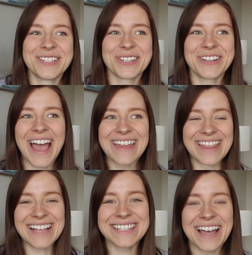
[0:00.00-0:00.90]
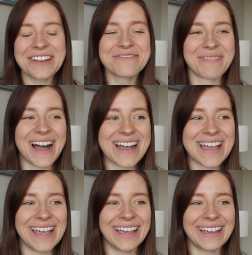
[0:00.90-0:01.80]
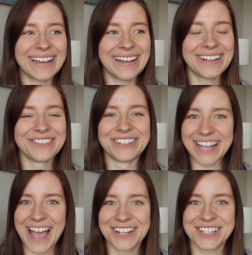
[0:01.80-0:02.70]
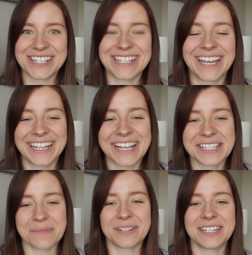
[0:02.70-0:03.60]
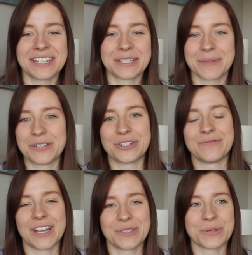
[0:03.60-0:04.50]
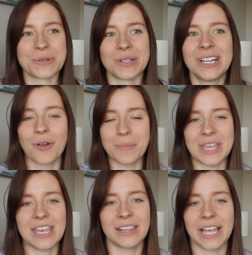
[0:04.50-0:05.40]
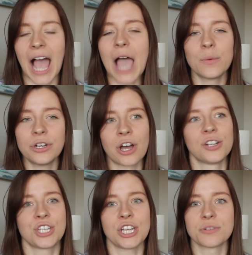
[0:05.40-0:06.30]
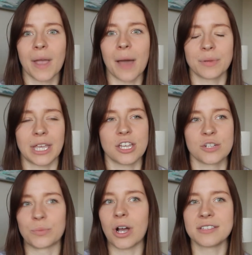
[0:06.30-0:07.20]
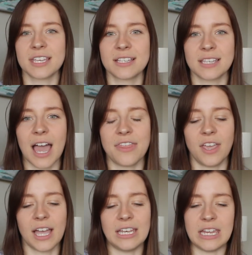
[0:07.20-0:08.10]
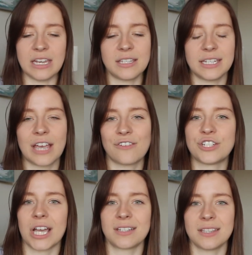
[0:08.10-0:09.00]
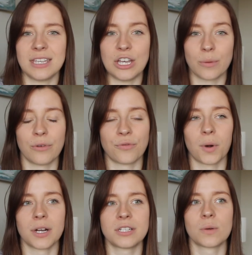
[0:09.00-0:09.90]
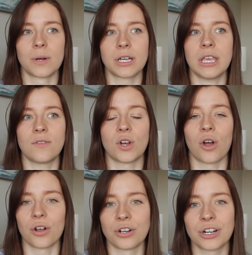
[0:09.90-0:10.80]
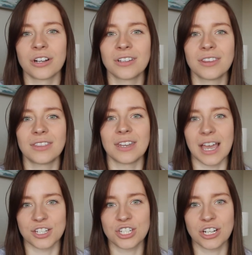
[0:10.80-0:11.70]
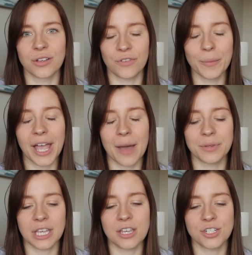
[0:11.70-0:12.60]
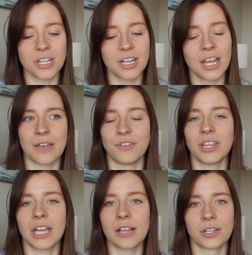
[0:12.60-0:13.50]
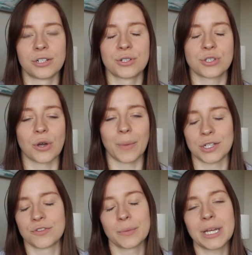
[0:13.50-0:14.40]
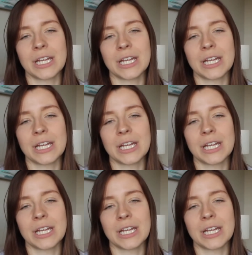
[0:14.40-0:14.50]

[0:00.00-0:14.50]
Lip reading: So yeah, that's kind of my reaction to getting accepted into my dream vet school. For me, like, I would not change my application process. I think I needed to get rejected the year before to work even harder the next year for my application. I feel like I learned so much from